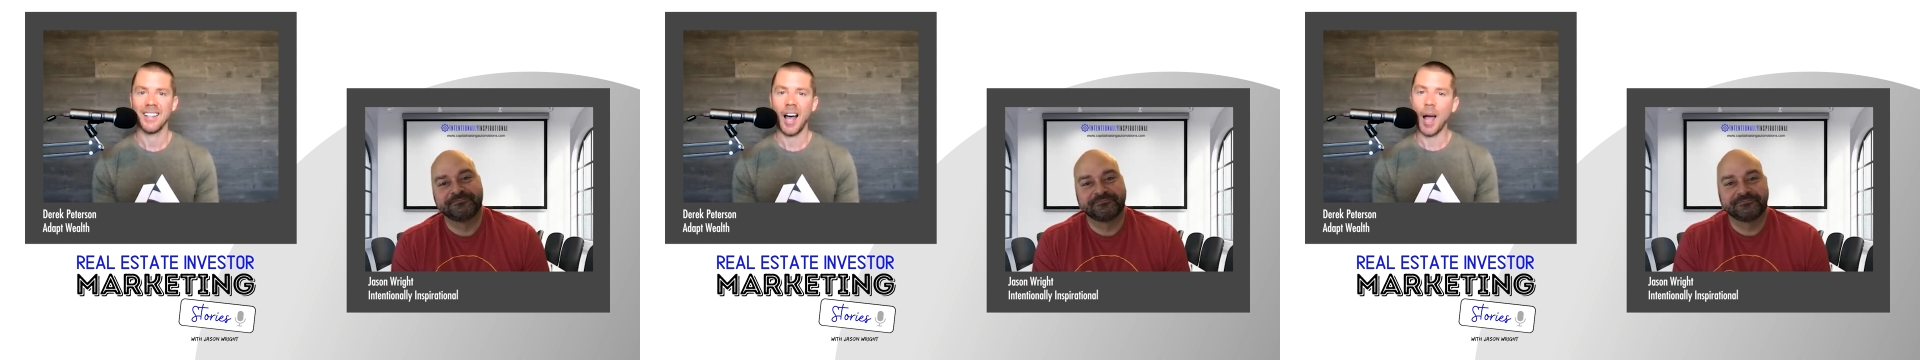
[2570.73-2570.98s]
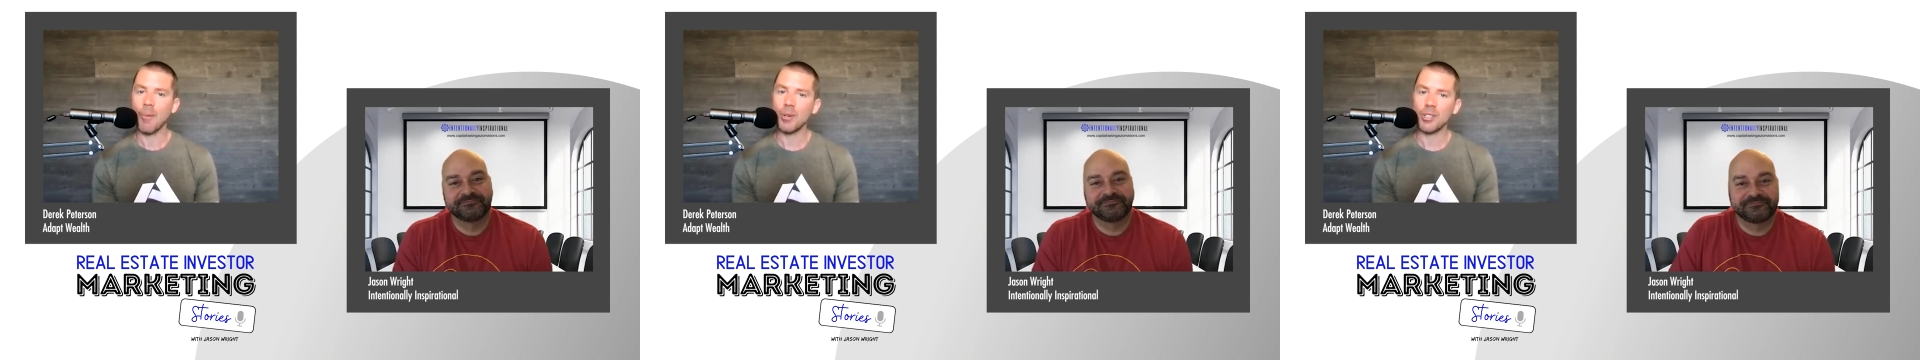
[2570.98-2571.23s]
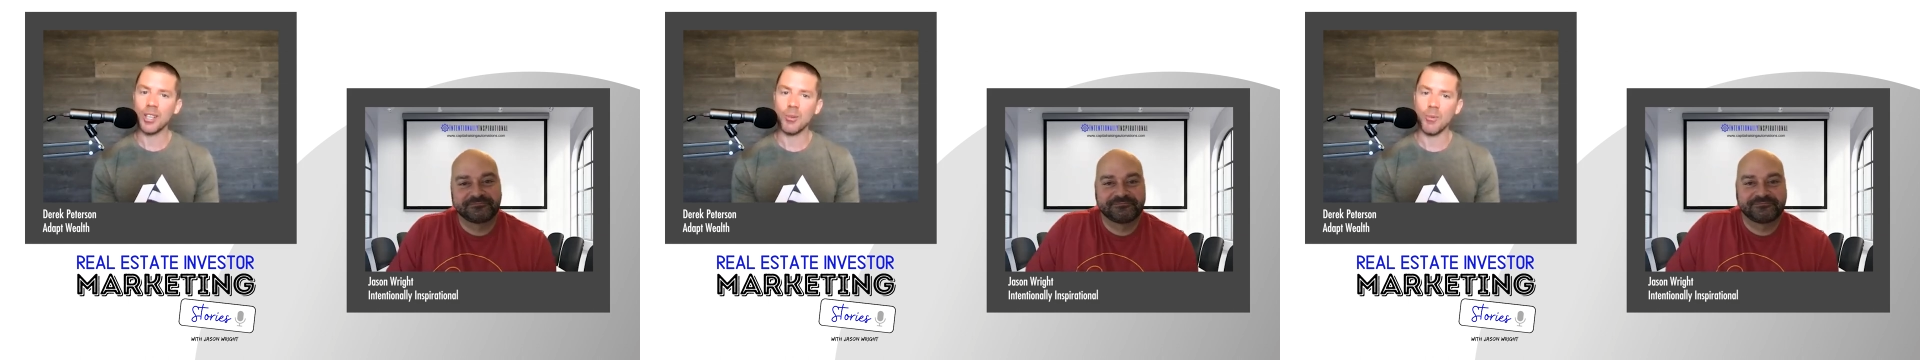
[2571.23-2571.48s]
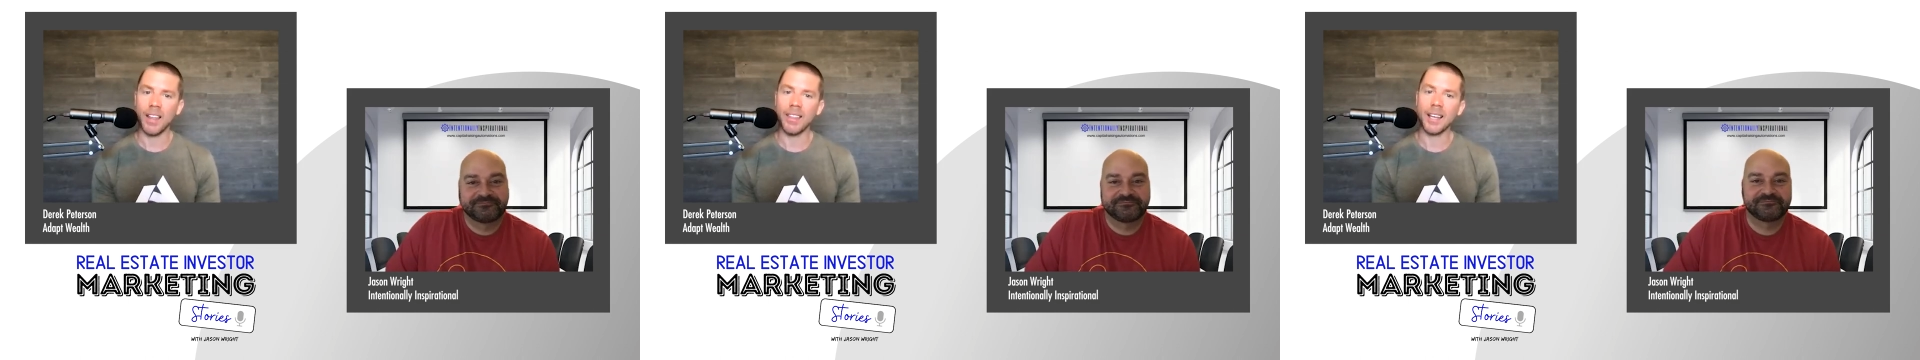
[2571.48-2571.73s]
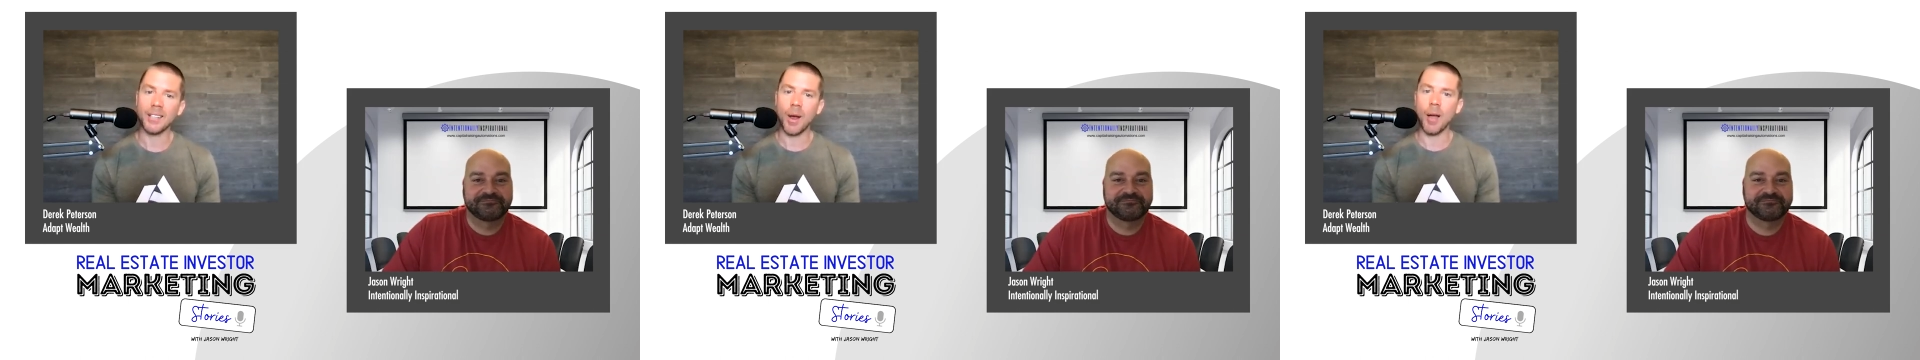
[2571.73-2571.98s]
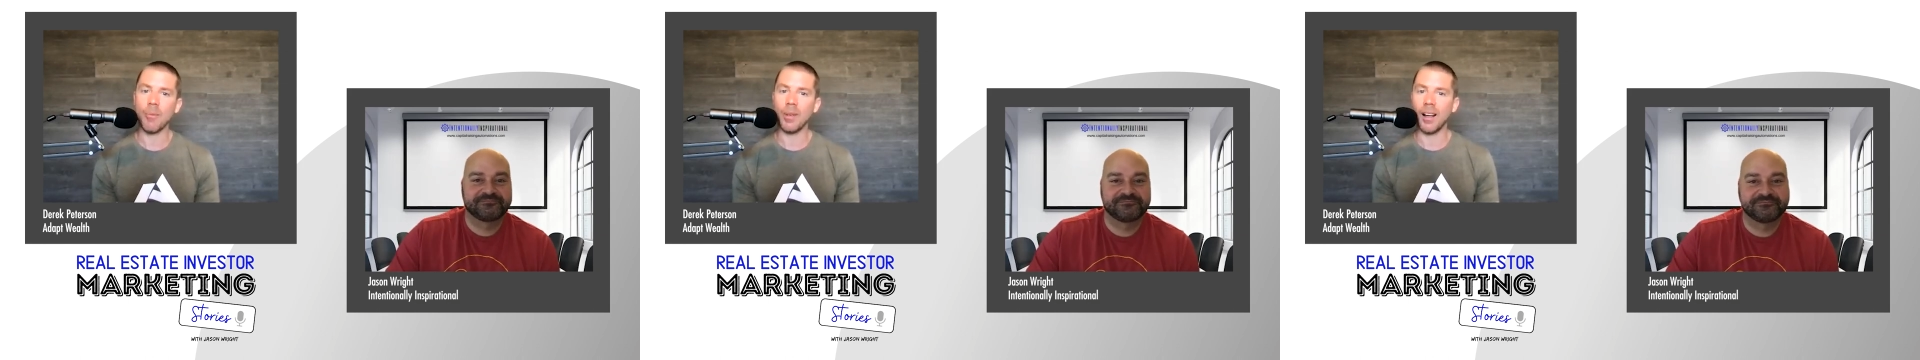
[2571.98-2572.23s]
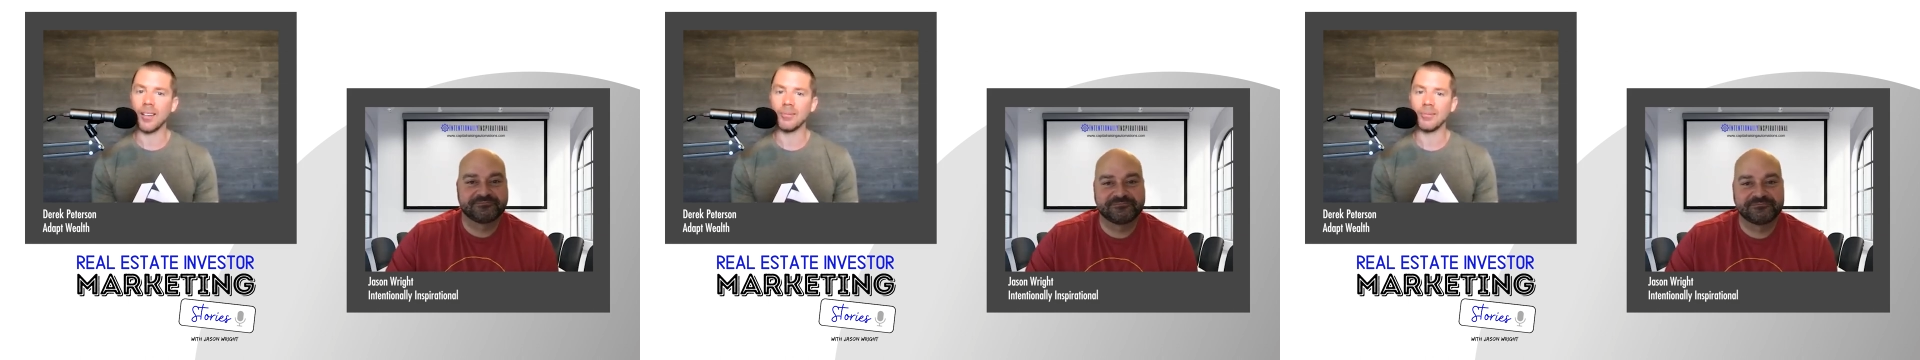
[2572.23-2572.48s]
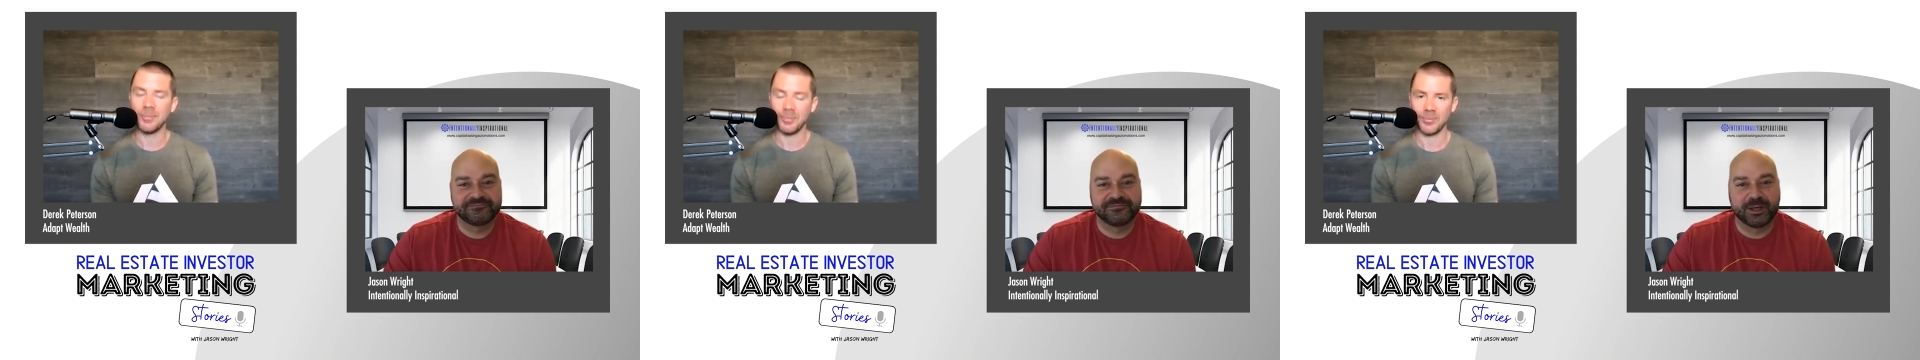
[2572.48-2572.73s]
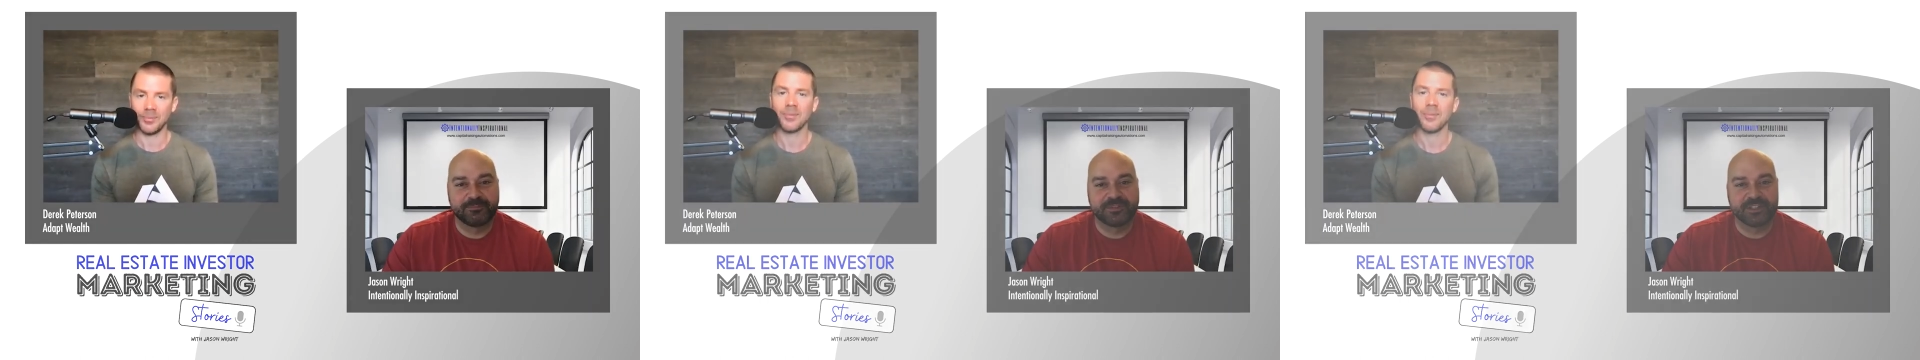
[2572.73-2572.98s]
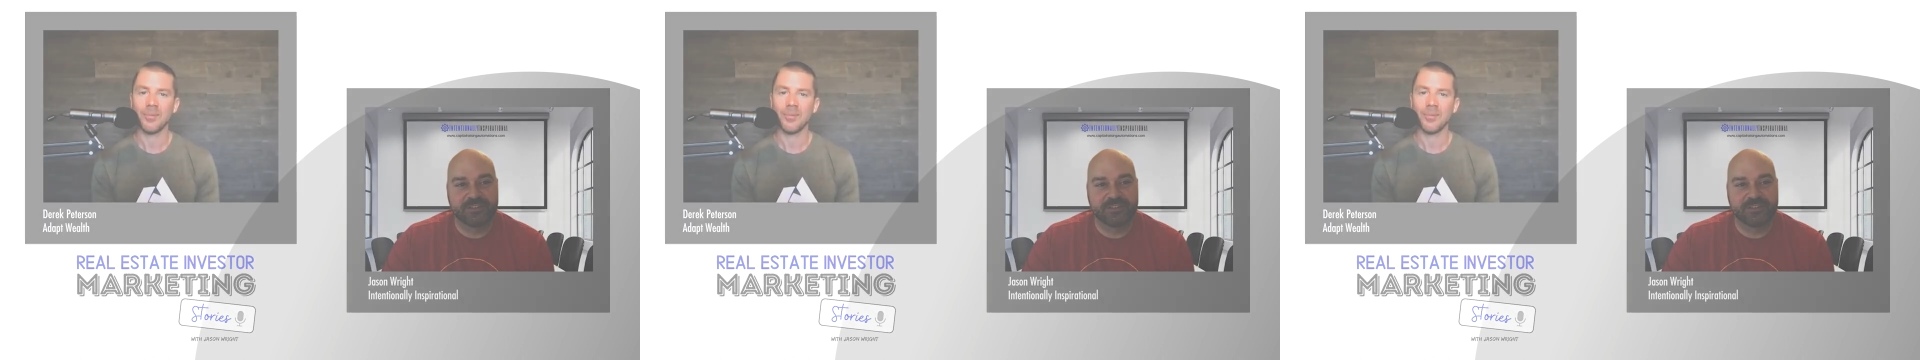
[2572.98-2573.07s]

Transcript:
Speaker 1: I appreciate you, man. Thanks for having me on. Yep.